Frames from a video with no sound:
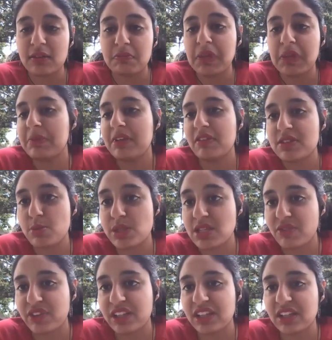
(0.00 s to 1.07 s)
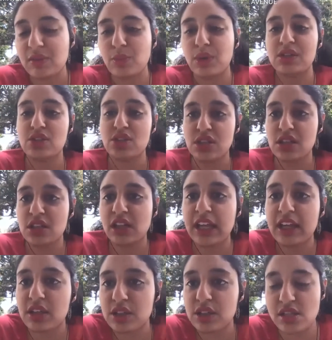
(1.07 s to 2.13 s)
maybe specifically Wenxin,
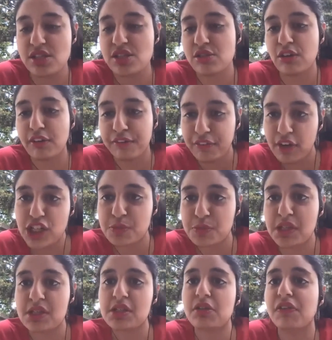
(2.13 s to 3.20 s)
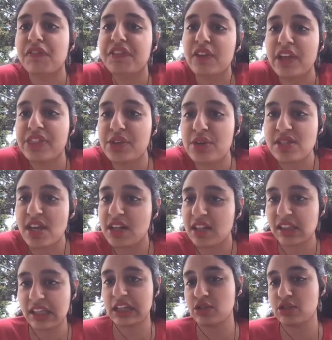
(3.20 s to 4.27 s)
like since you're a freshman, do you feel that there's
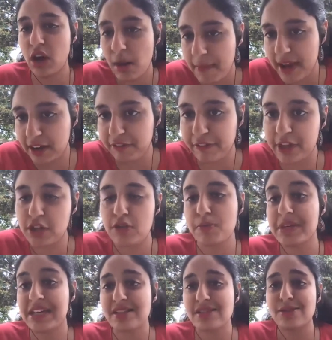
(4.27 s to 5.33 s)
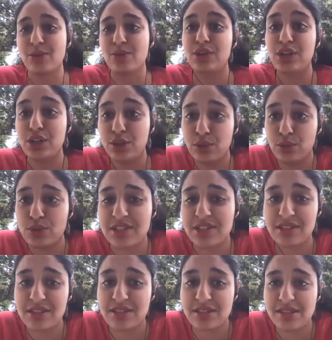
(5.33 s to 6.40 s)
any like drawback for you being so new
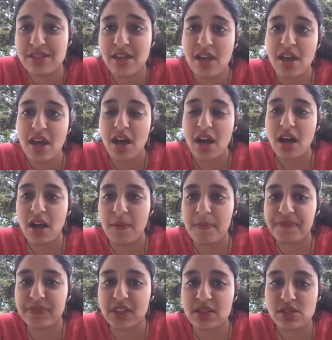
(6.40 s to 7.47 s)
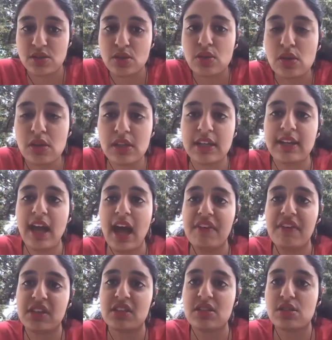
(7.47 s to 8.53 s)
to this school and
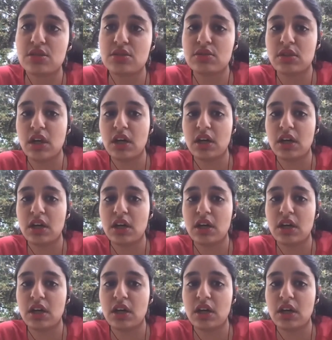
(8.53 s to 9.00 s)
having to